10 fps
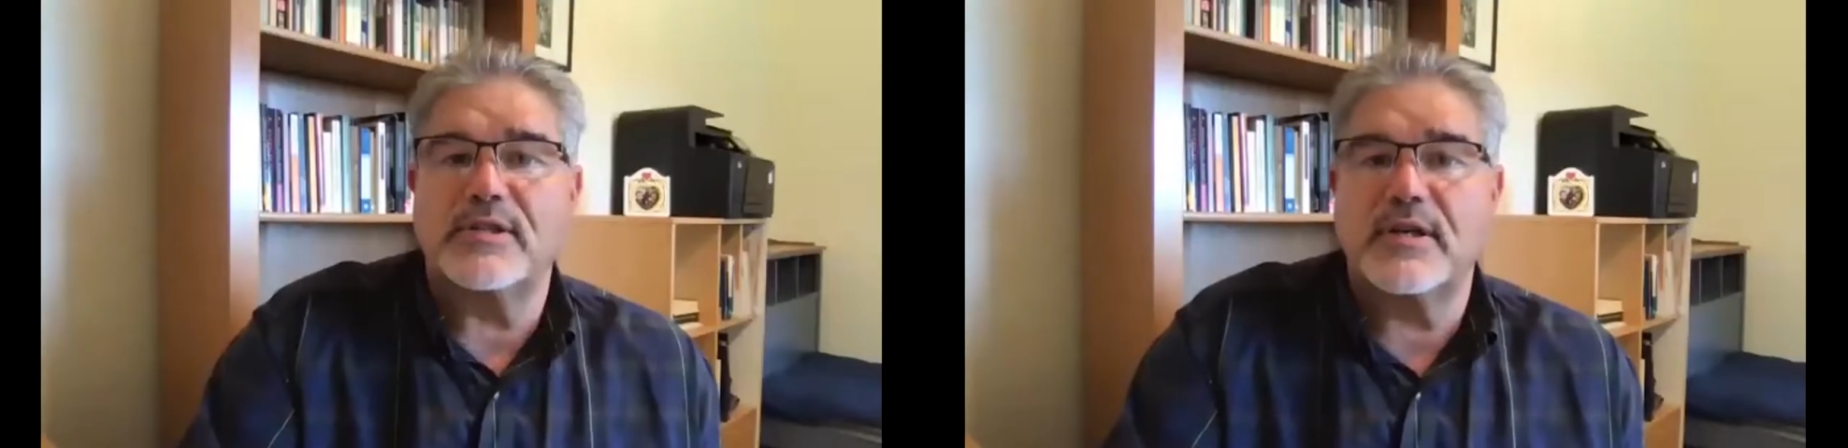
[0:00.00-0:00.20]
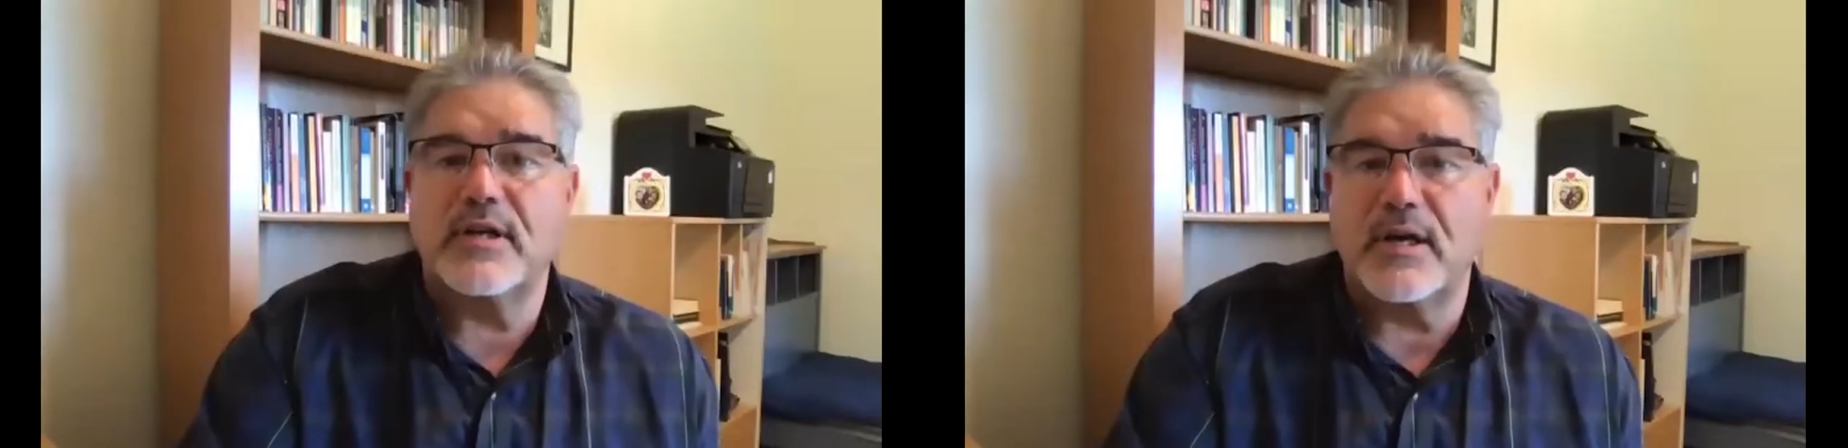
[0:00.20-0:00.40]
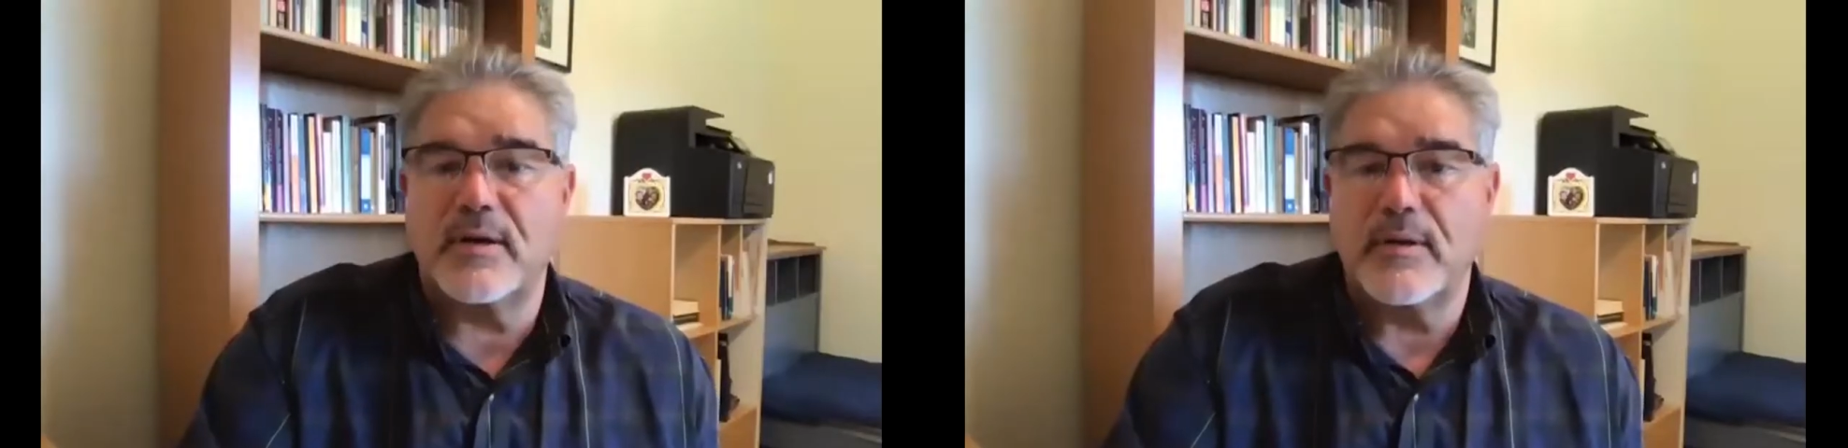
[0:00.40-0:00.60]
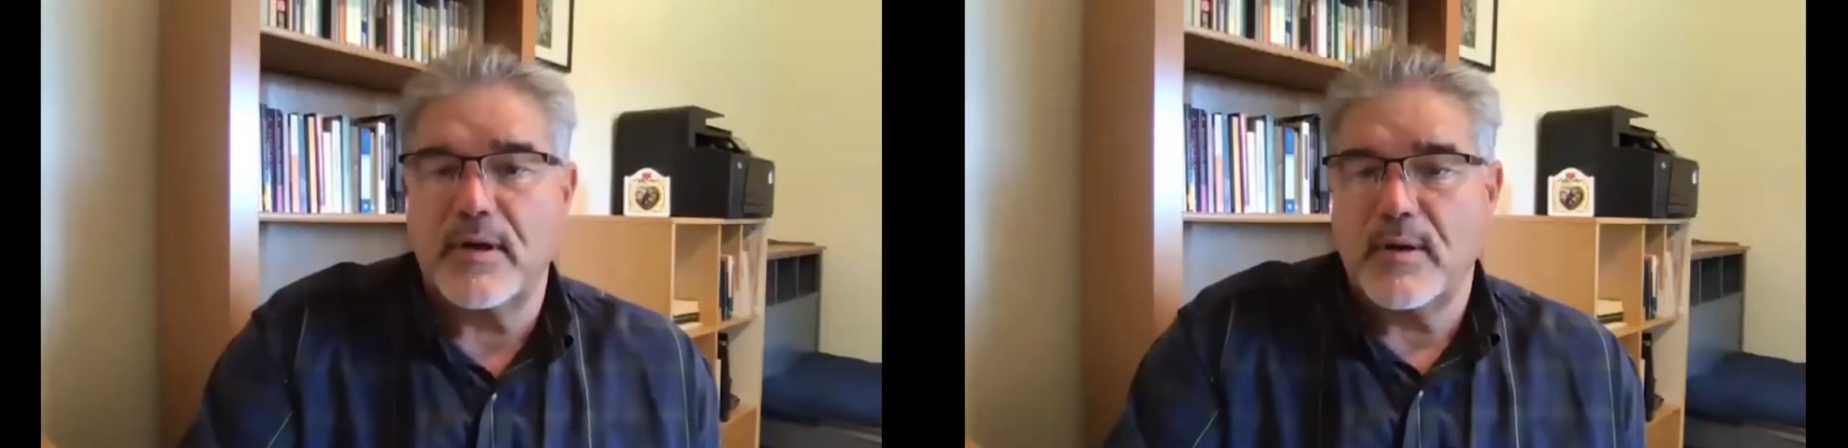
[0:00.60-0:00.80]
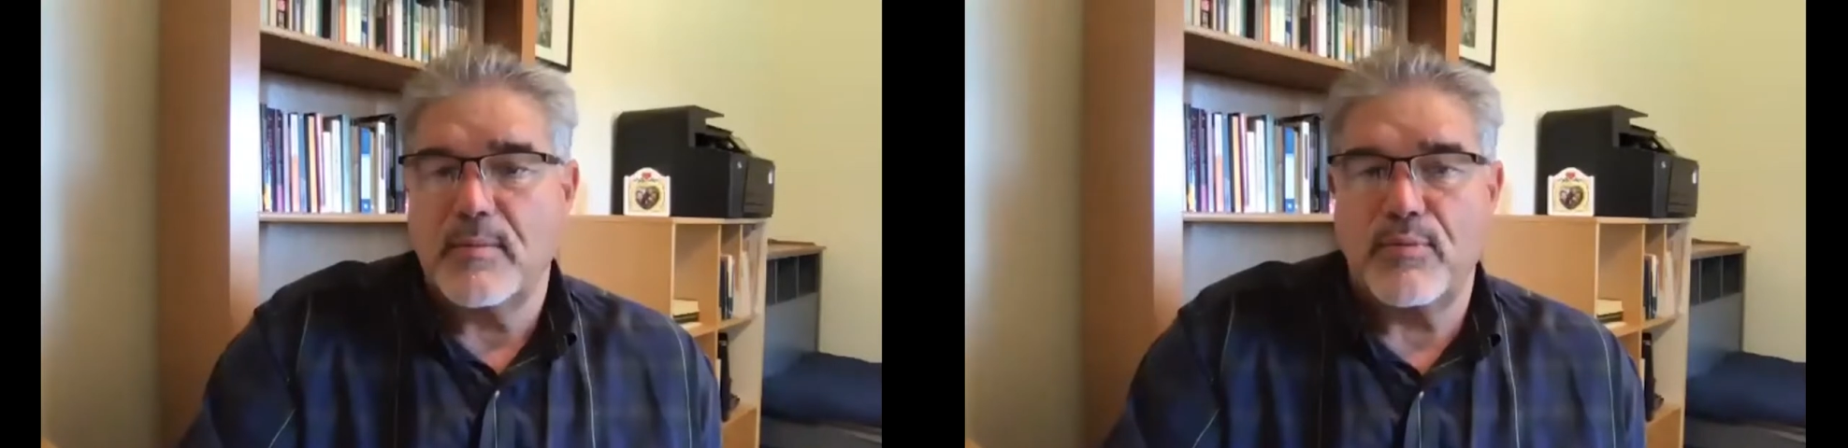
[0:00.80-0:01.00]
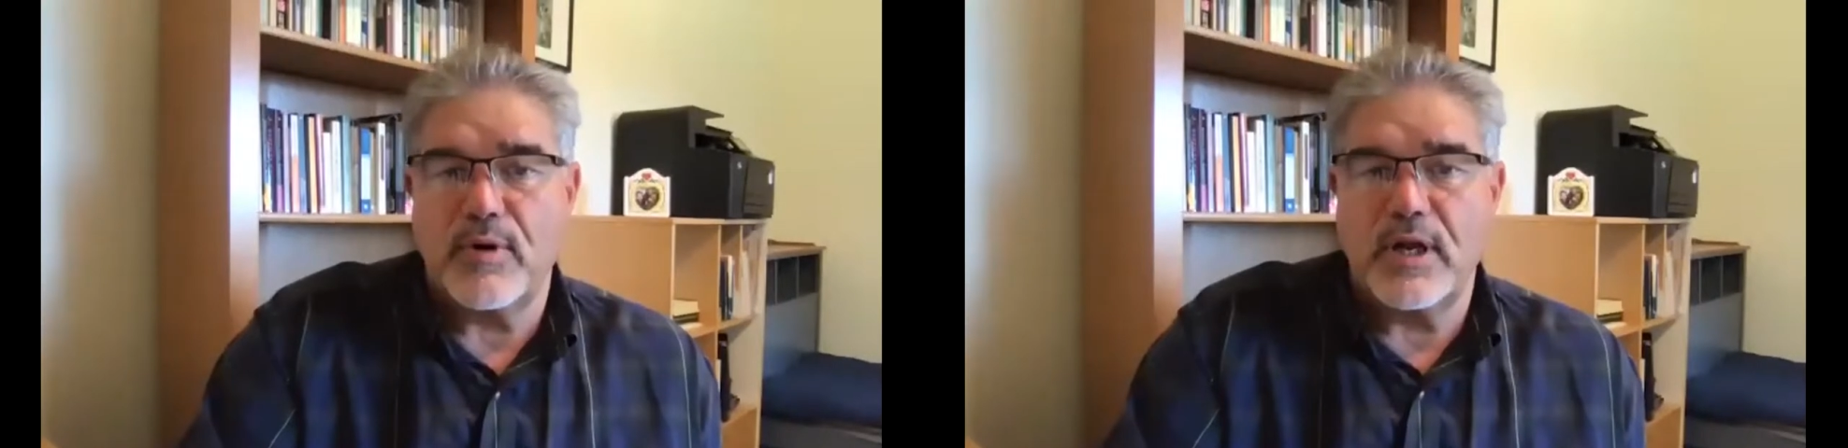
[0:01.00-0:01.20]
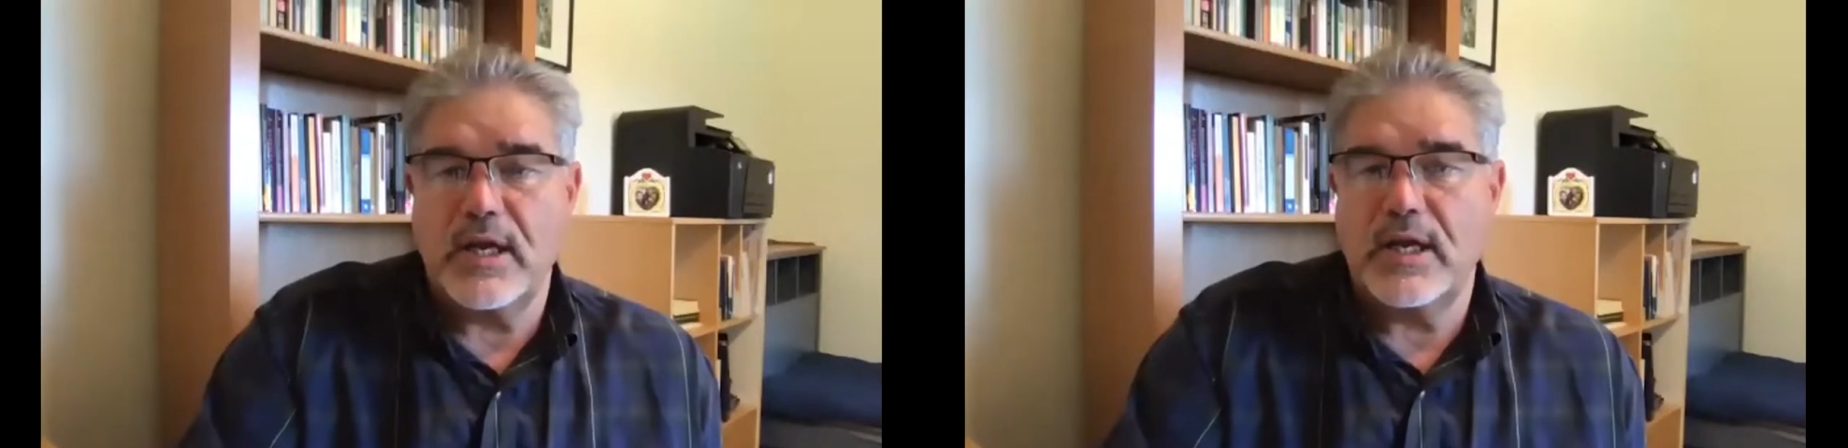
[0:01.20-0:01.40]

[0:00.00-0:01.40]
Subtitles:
going to bring